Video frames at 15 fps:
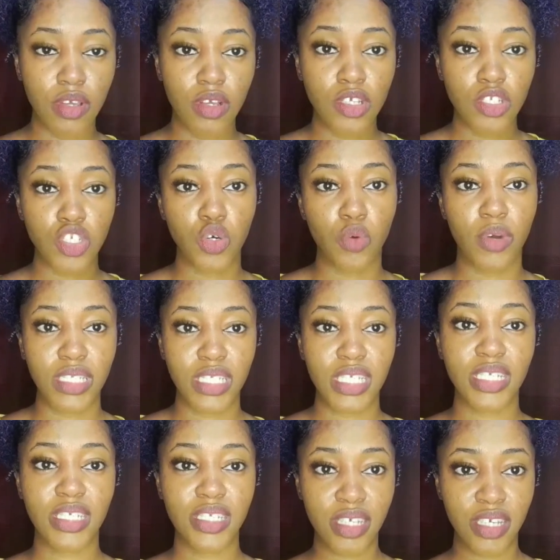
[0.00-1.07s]
So once
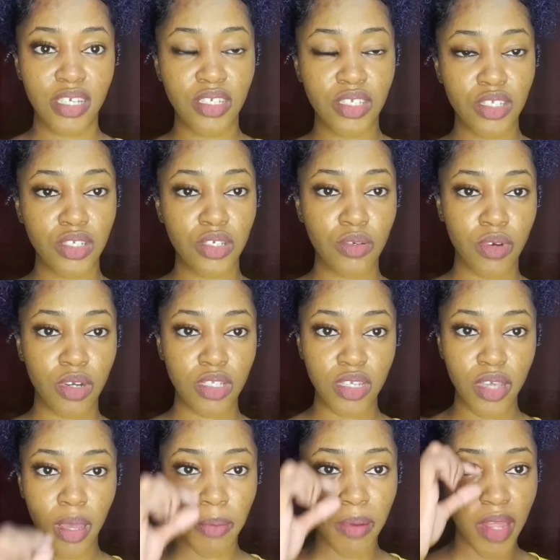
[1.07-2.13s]
it sticks, you want
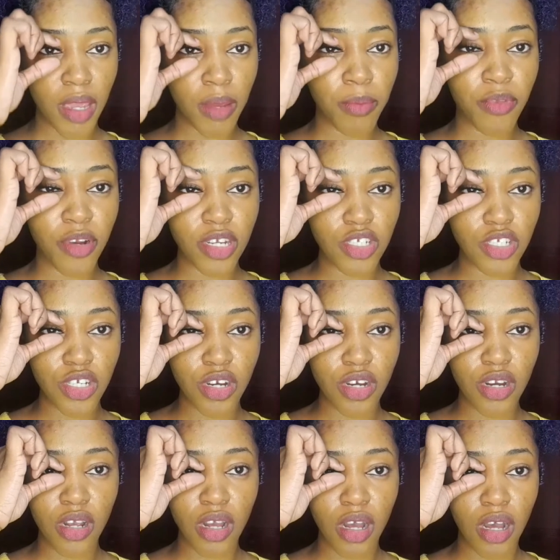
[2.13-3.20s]
to apply
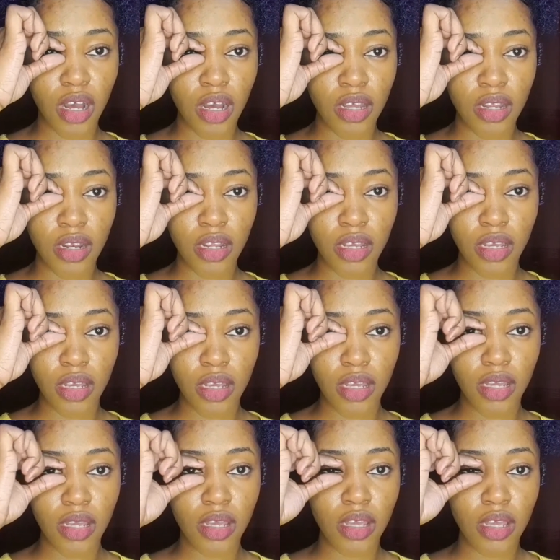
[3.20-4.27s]
pressure on
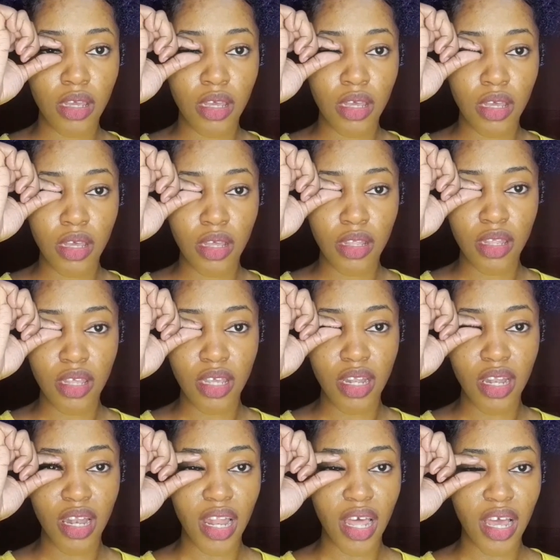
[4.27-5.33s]
the
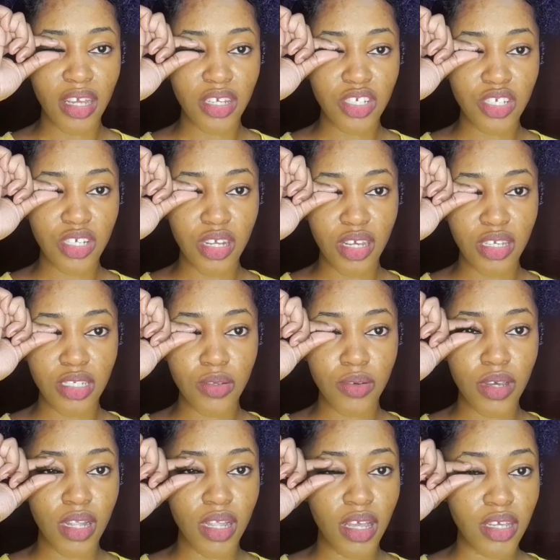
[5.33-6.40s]
lash as
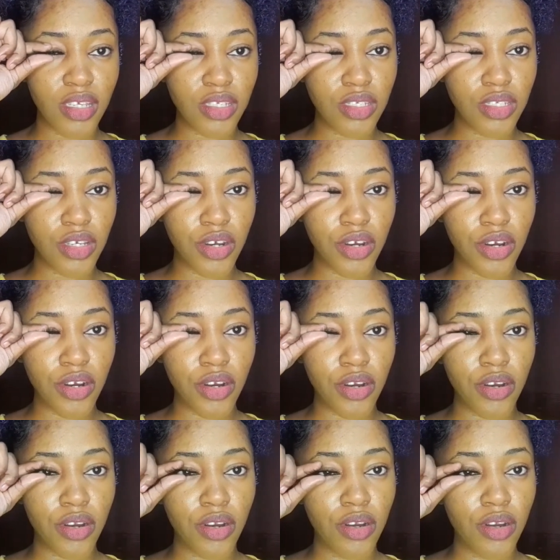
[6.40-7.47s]
well as your
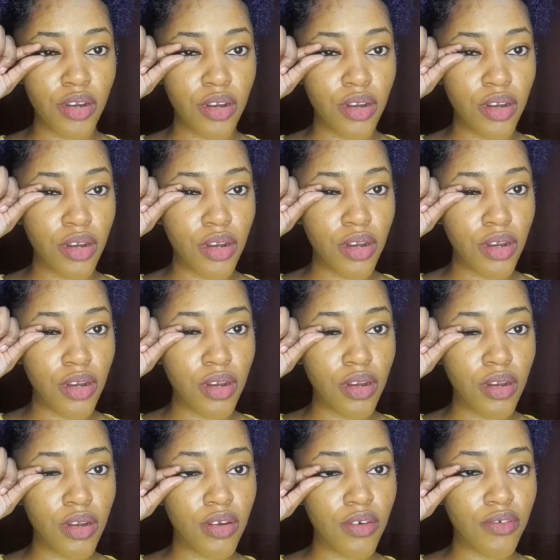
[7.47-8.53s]

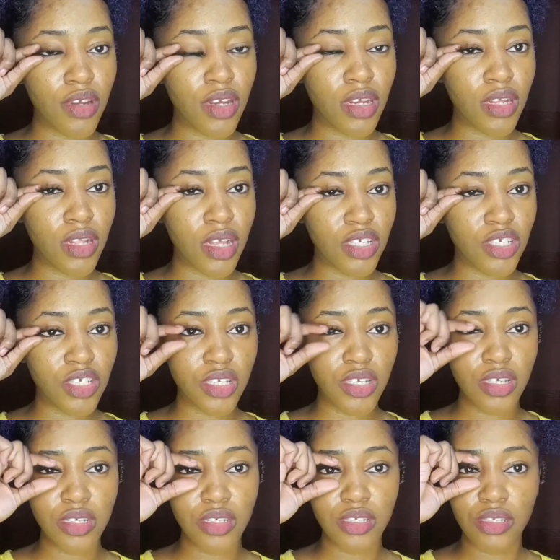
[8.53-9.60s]
real
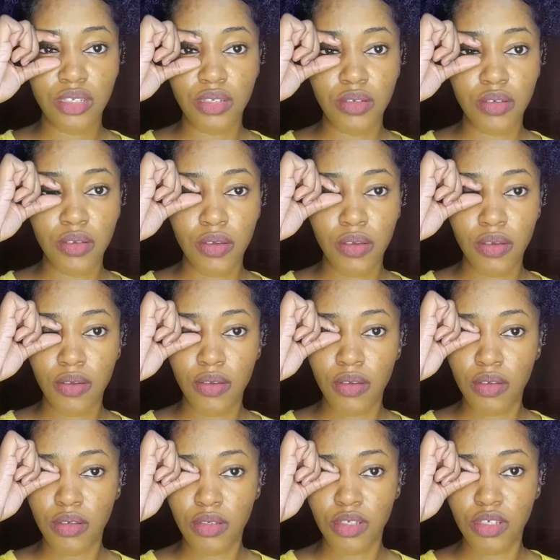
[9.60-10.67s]
lashes.
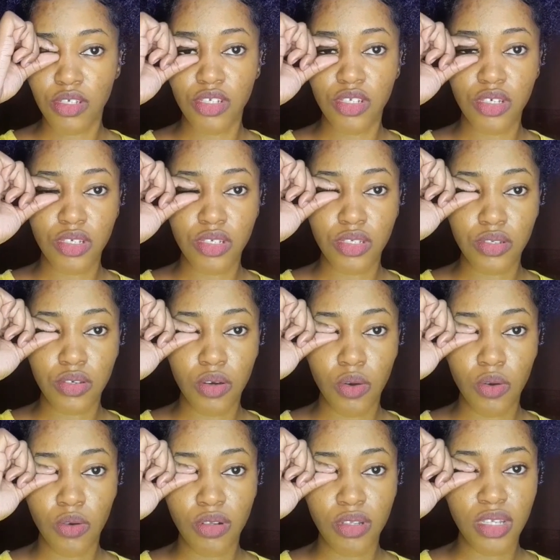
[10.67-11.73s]
So just
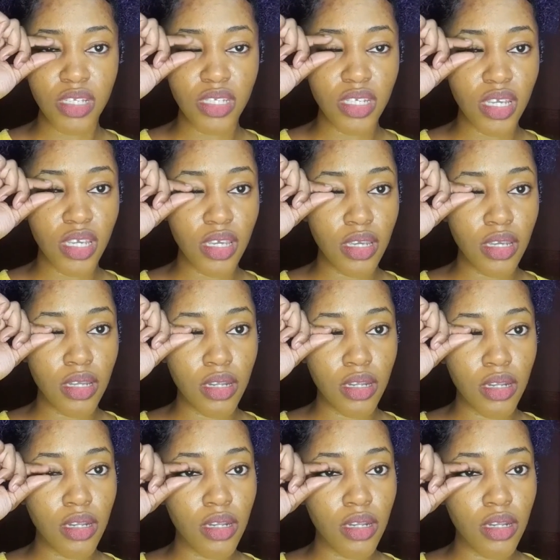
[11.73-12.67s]
hold it in.